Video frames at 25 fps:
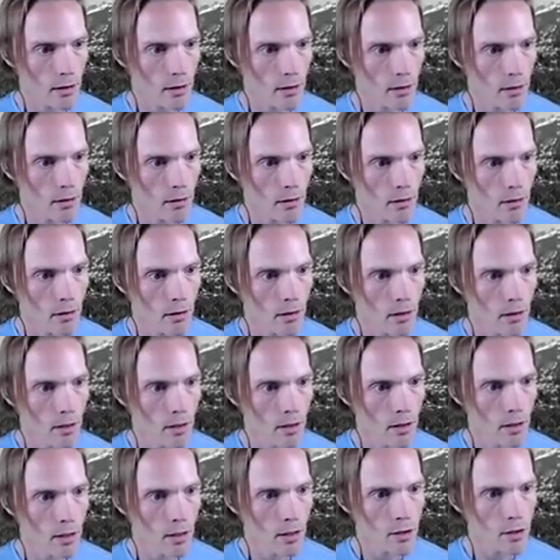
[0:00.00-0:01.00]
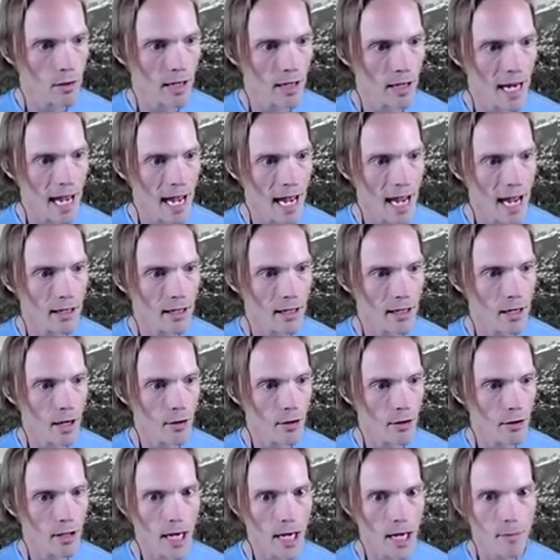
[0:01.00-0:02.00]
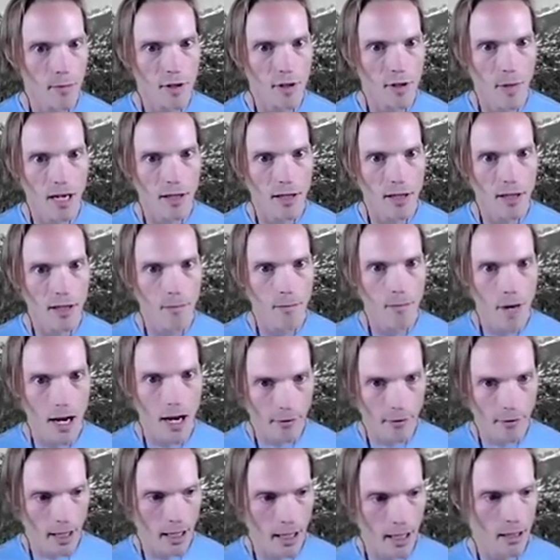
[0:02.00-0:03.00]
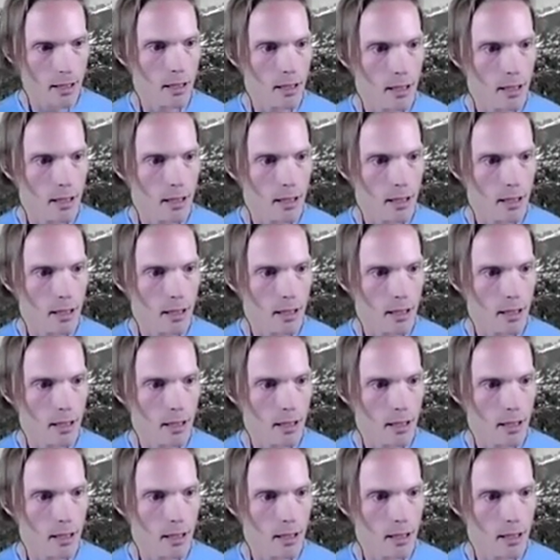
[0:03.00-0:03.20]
So I'm going to add another namespace manifest,